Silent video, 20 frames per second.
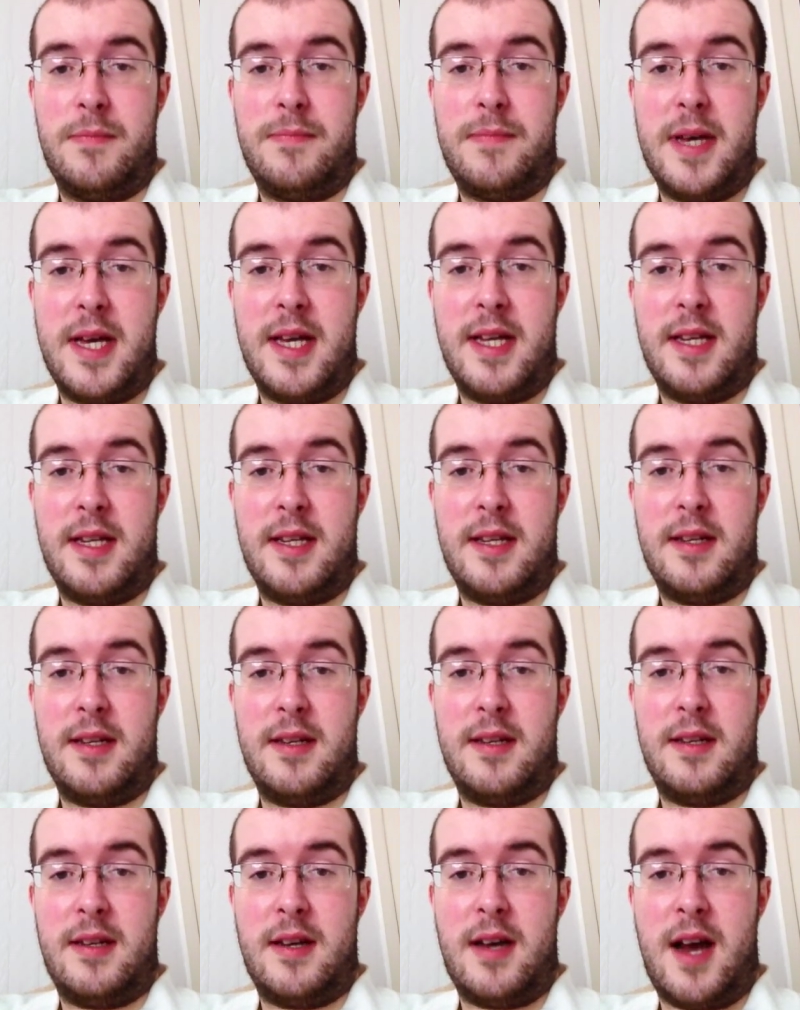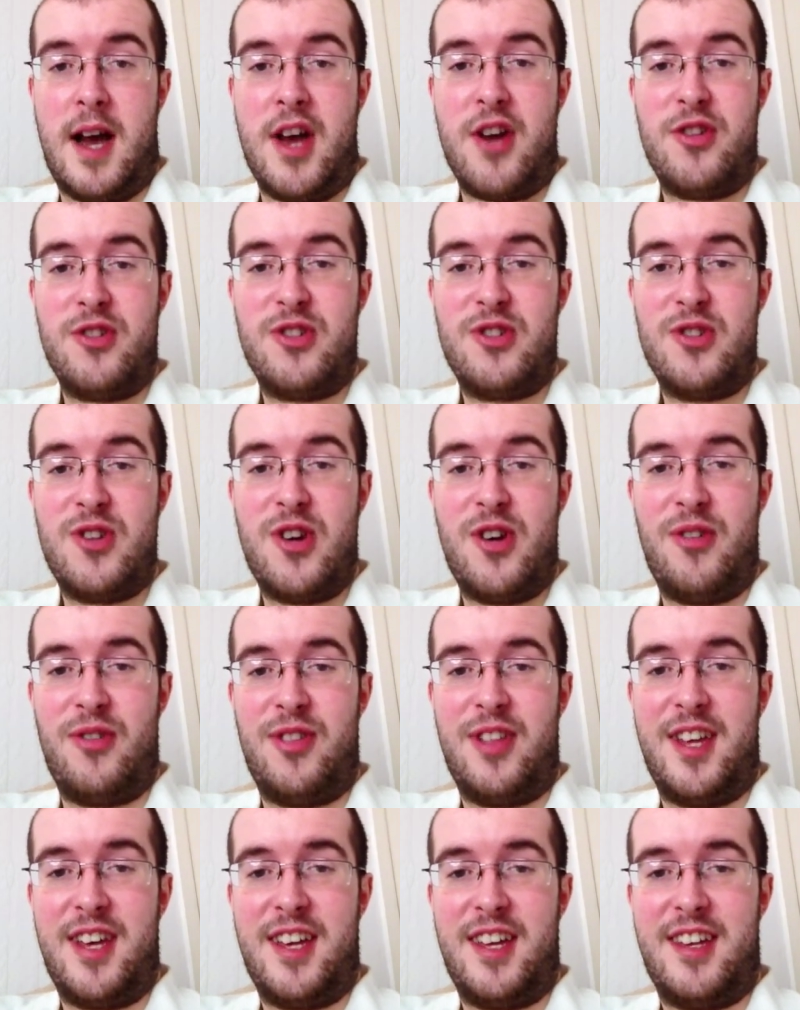But I also know
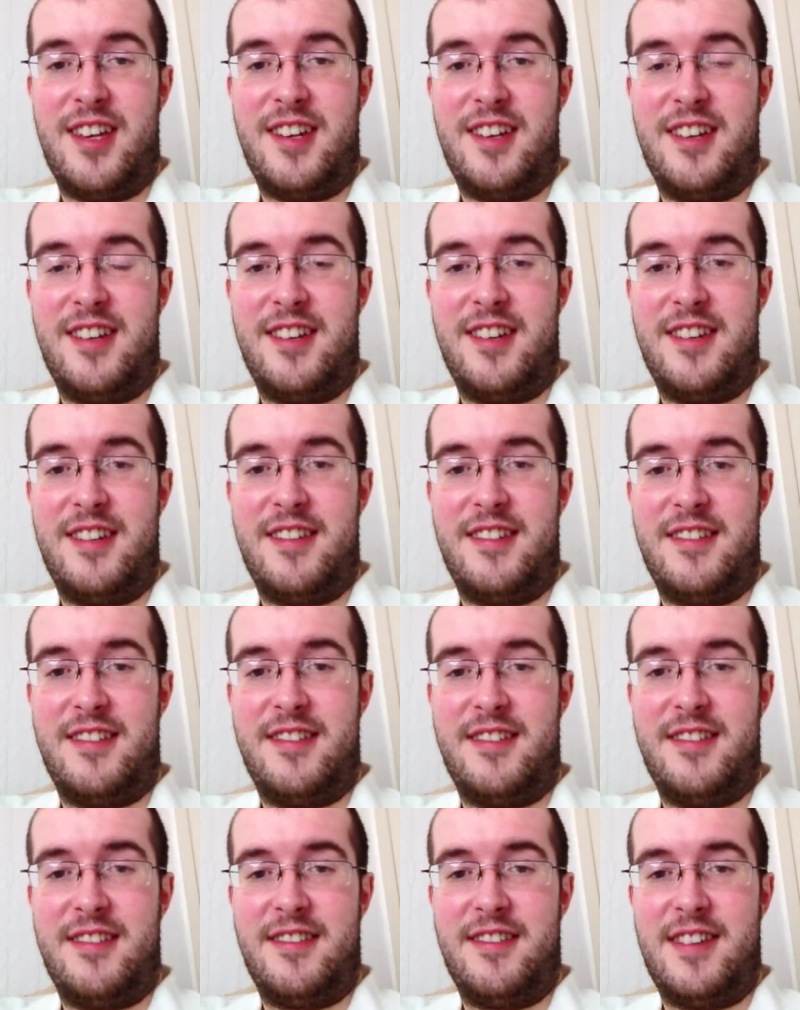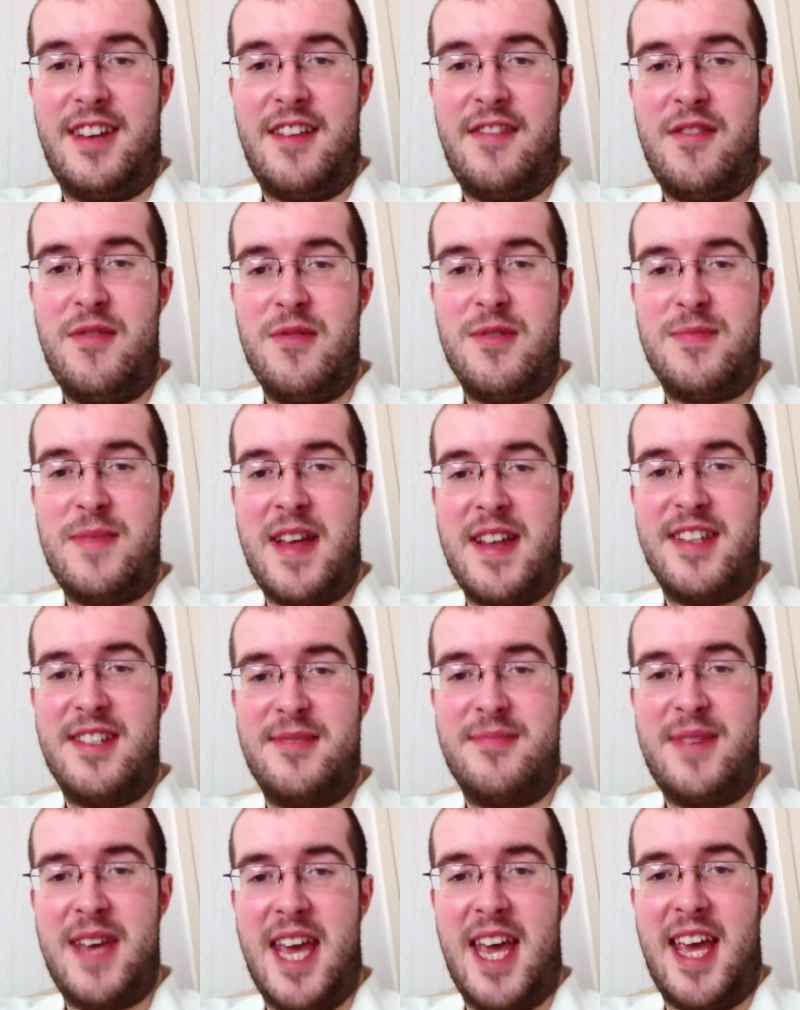that if it was meant
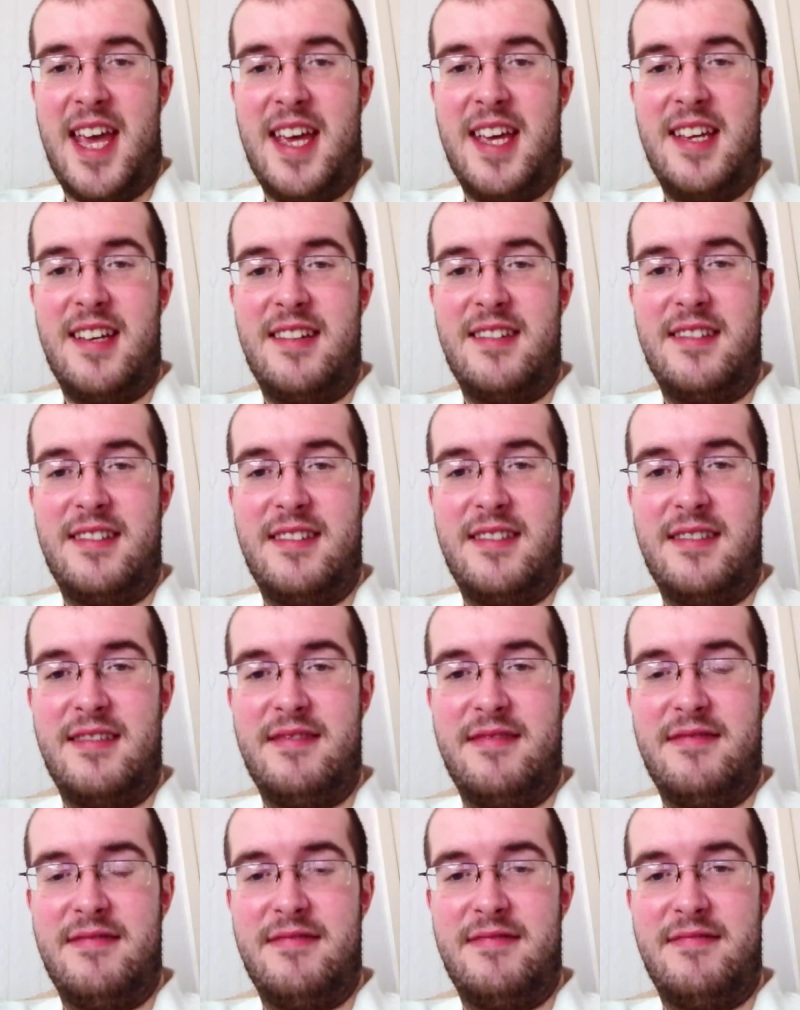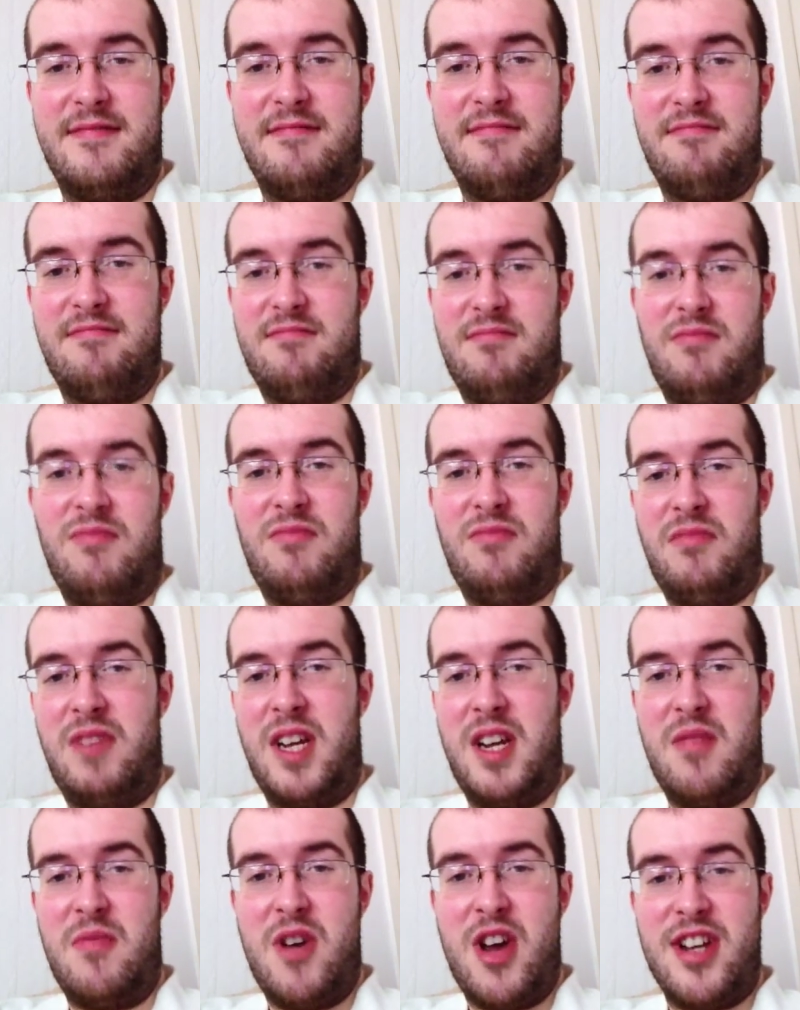to be,
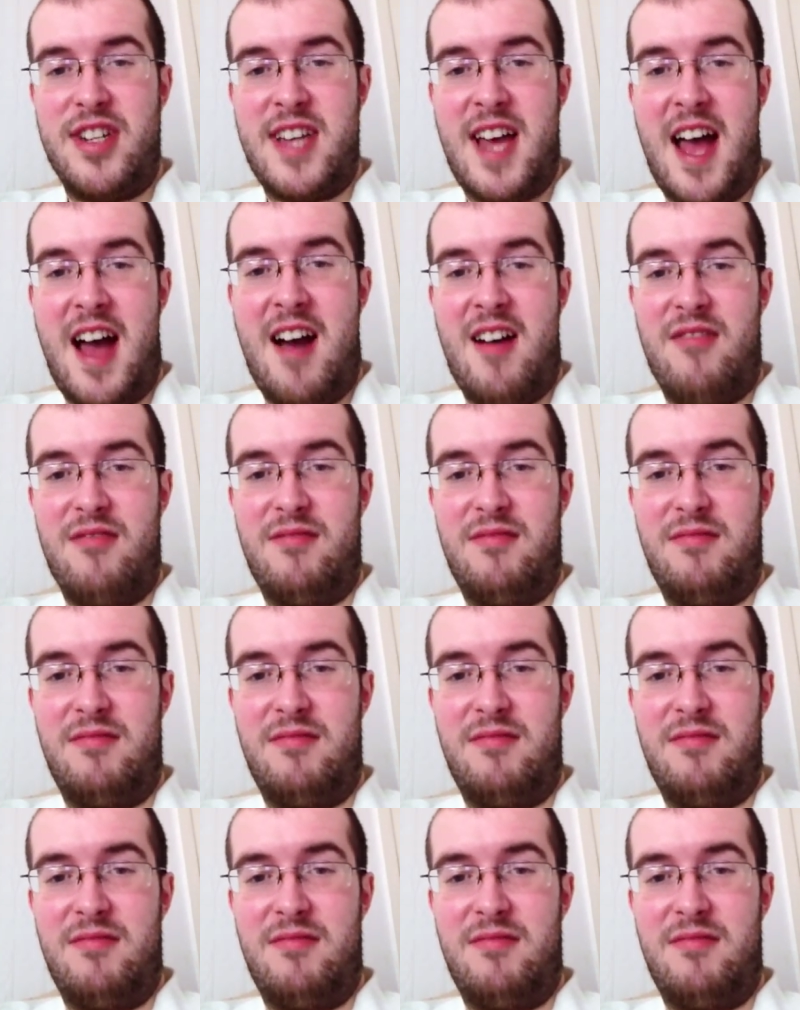we'd have worked it out.